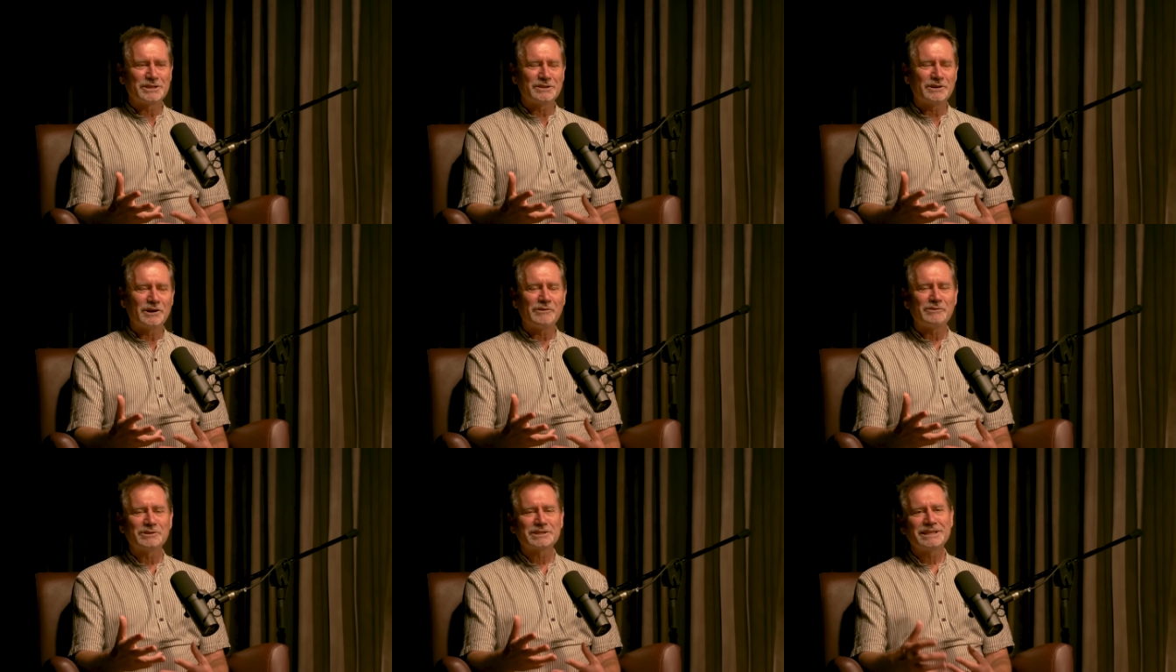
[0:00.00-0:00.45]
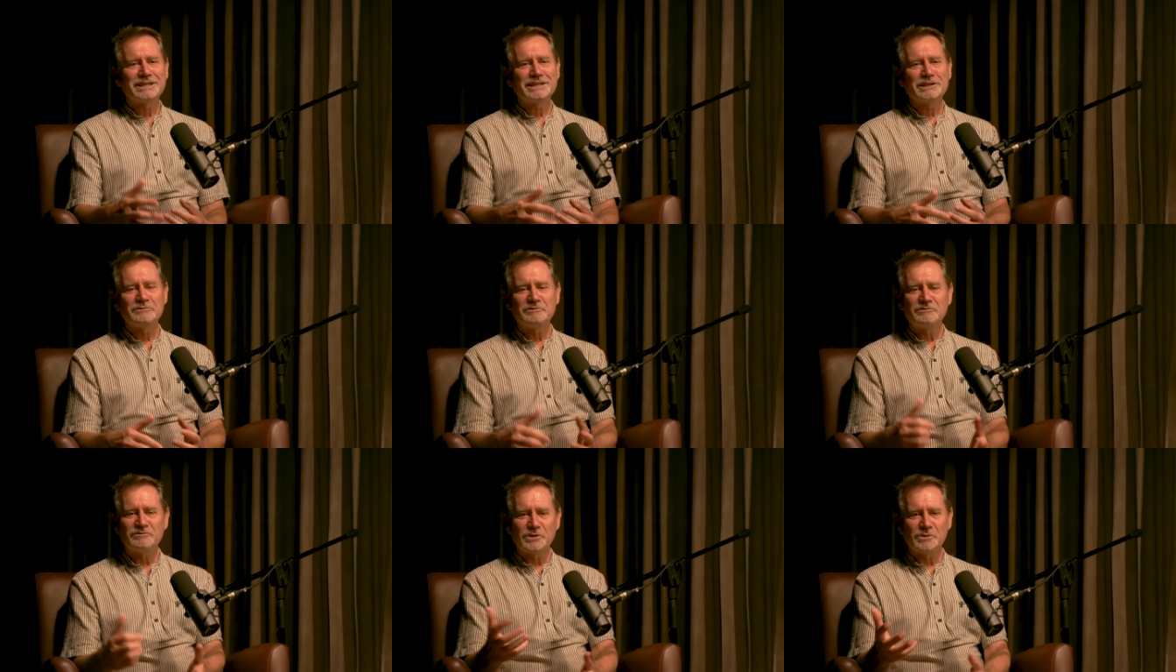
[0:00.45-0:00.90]
And I was
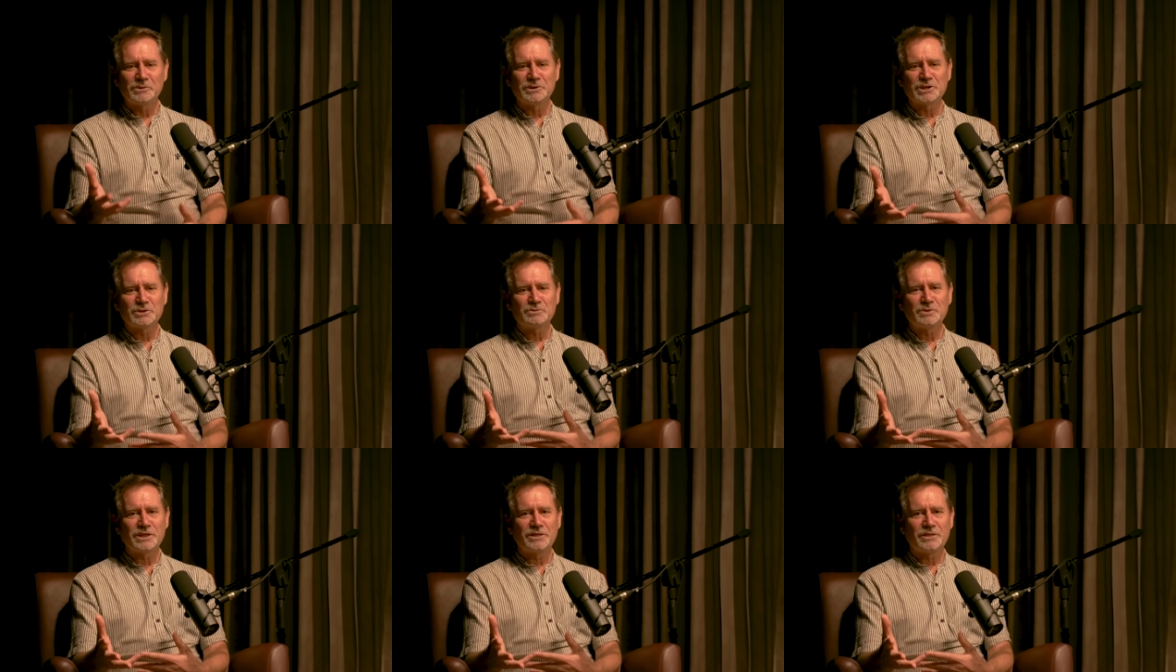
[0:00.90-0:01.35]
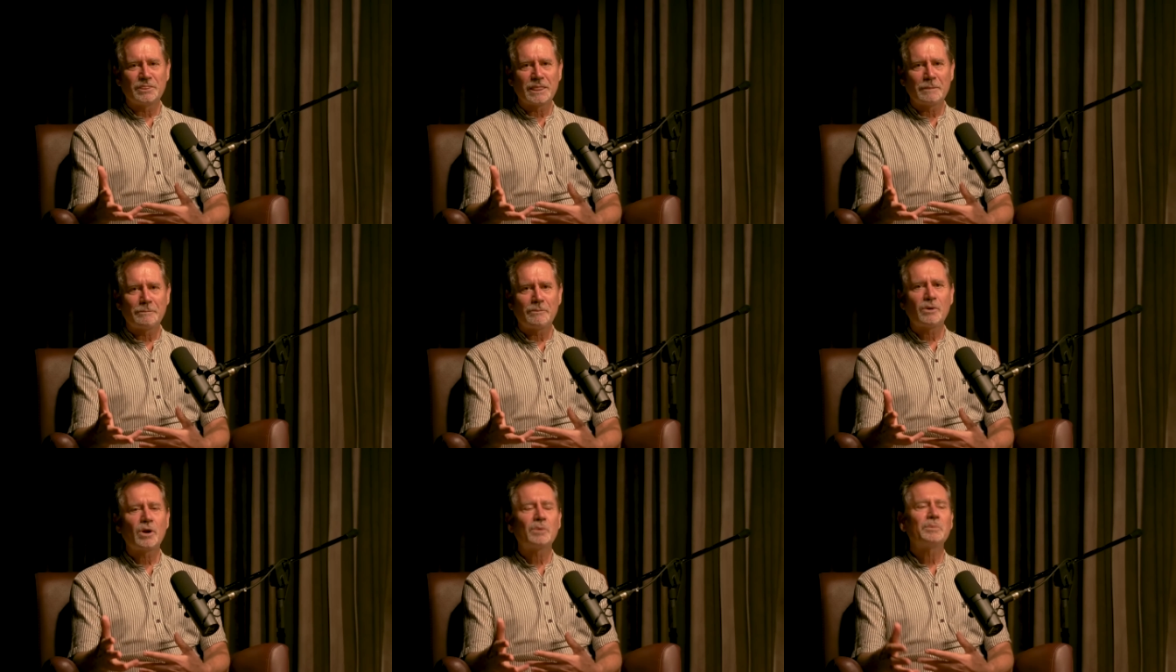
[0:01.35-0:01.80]
getting influenced with
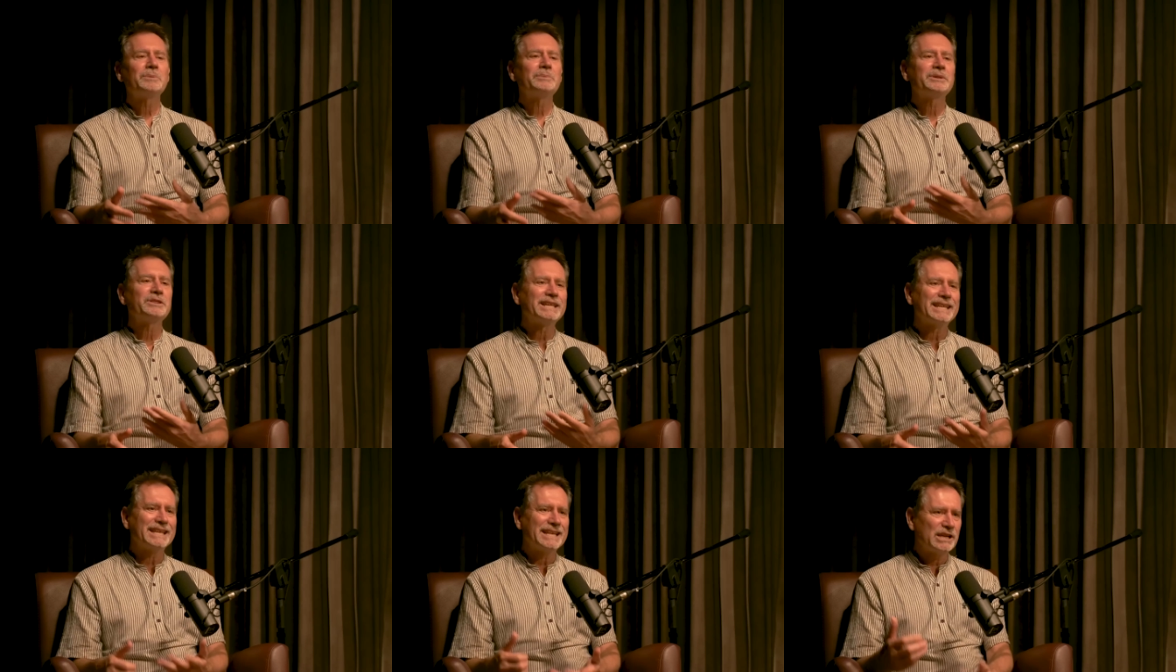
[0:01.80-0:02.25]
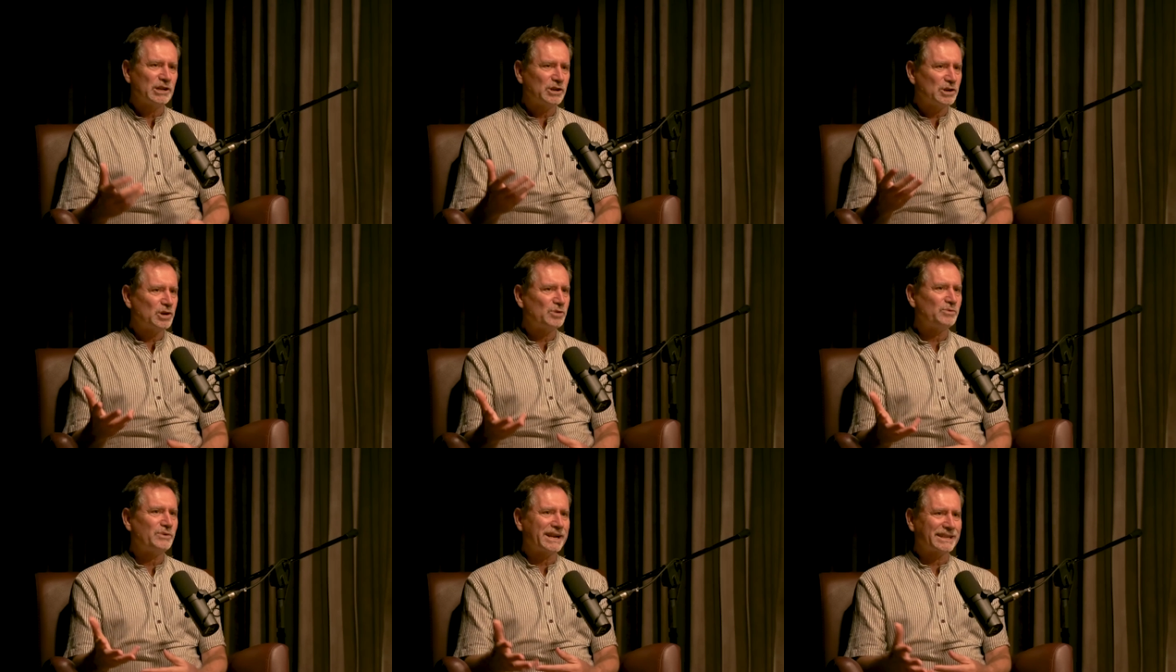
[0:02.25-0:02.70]
probably the
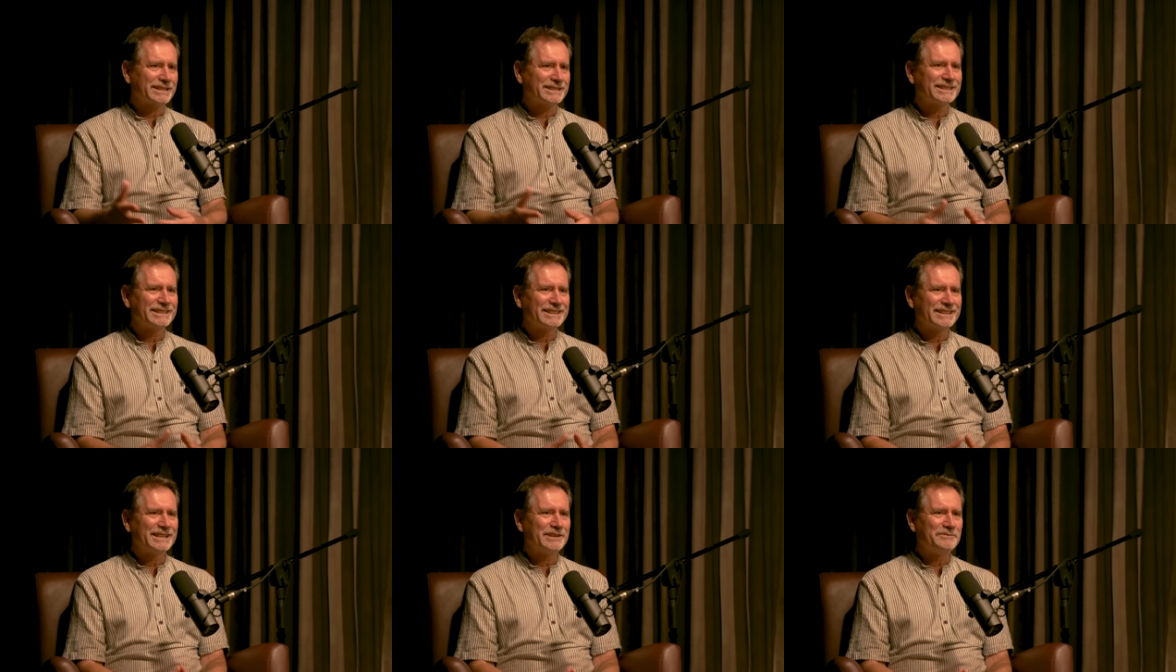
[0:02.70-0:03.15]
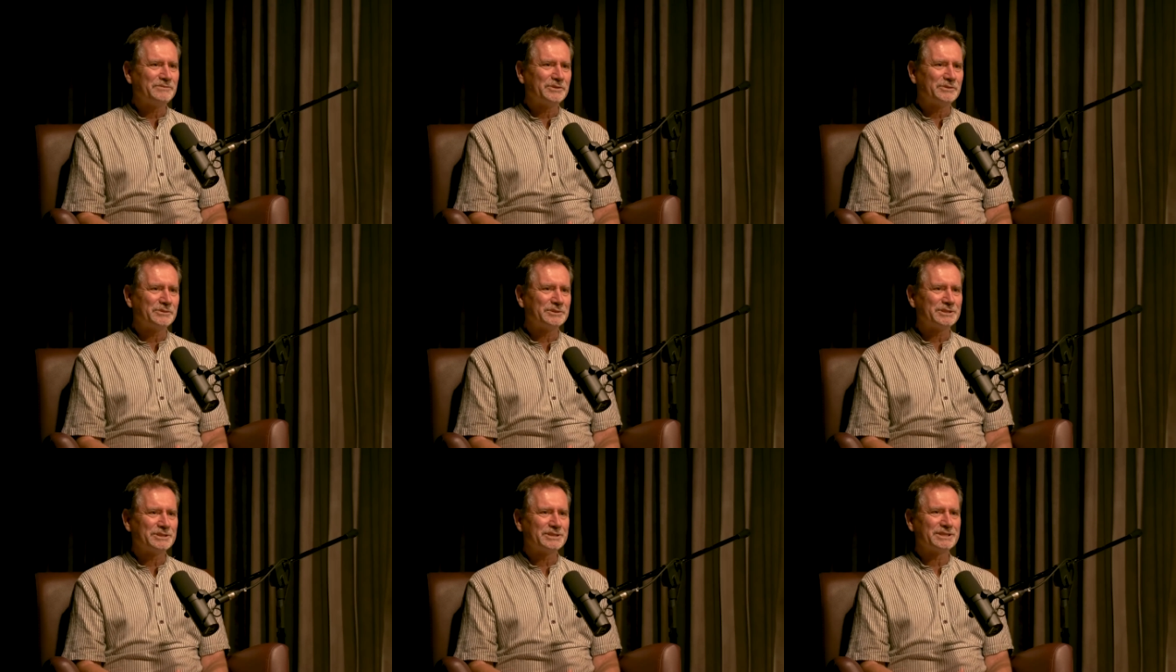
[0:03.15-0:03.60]
incorrect
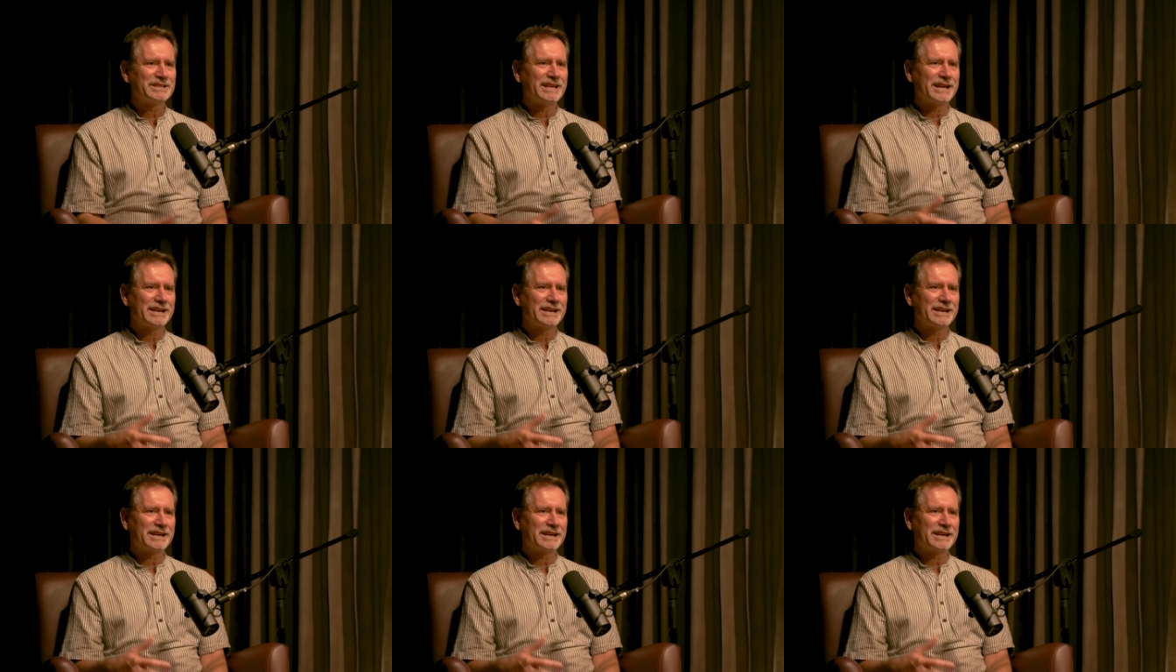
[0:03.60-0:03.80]
influences,